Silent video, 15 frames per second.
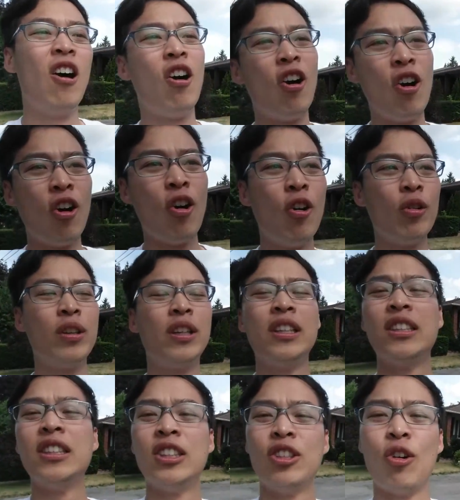oh,
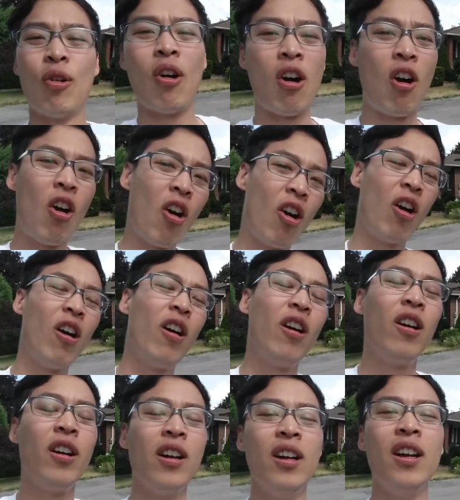this is so
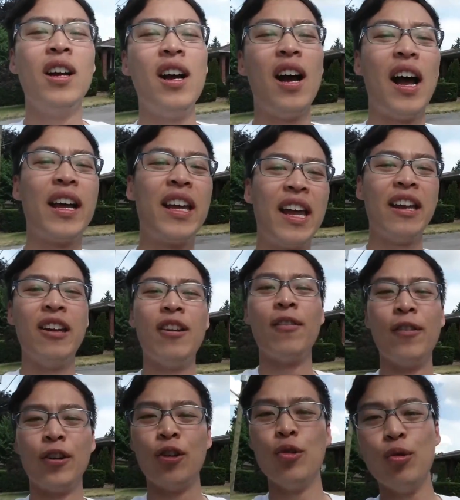hard, I can
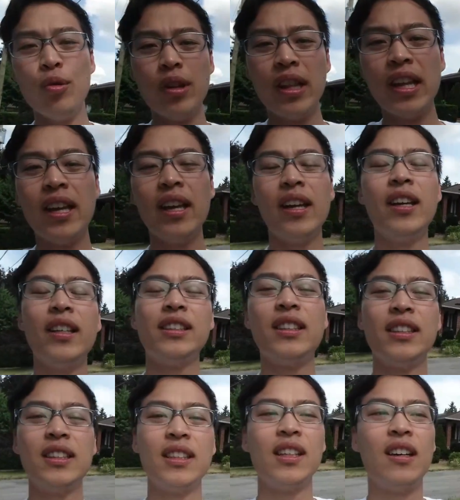never do
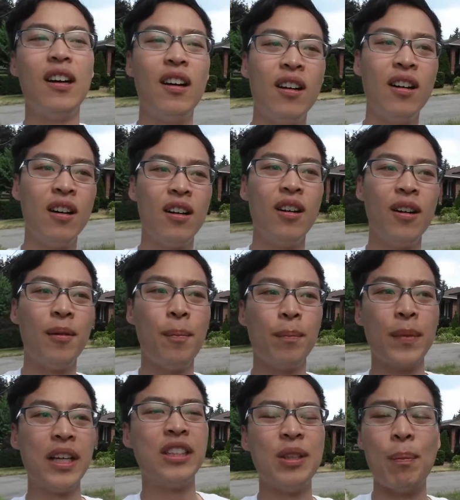this,
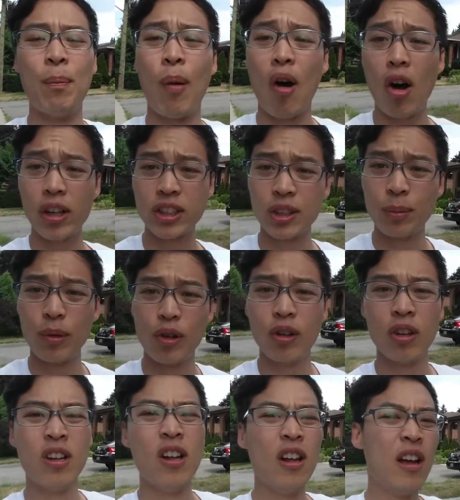it's
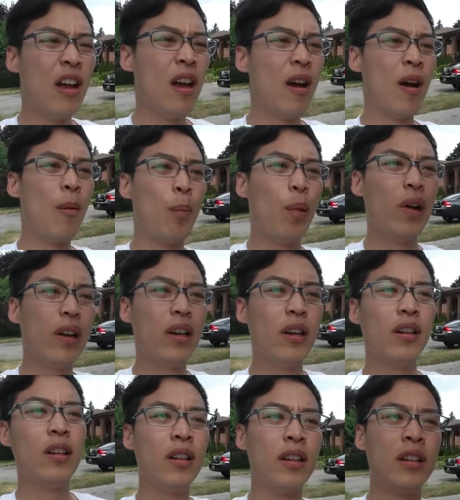impossible. But
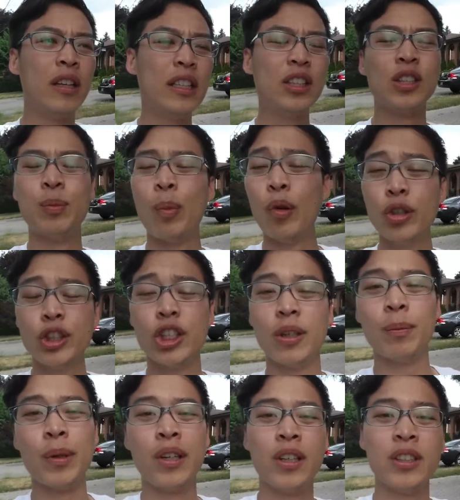this is
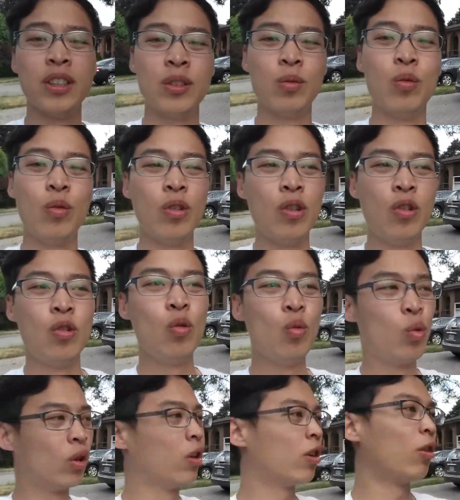bullshit, because
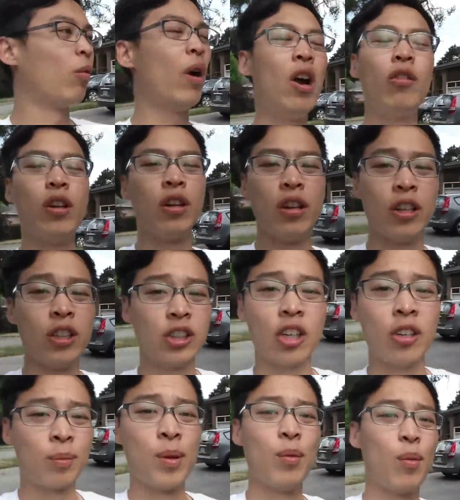you would look around and there's
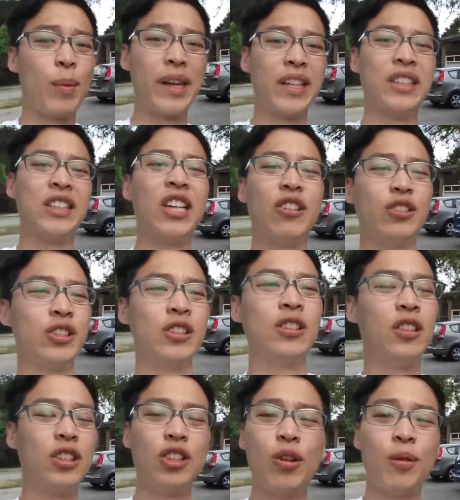other people making sales,
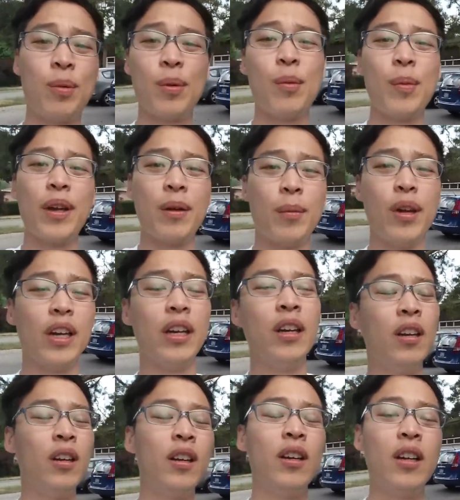there's other people making money.
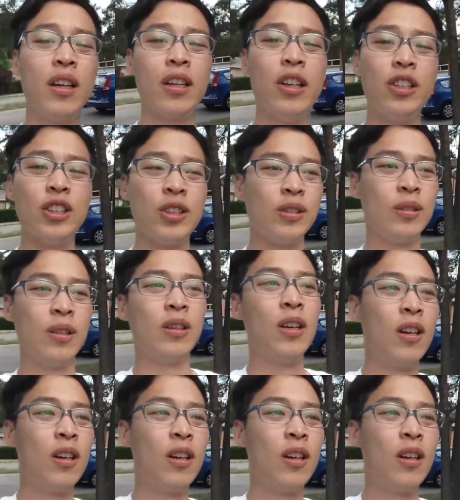There's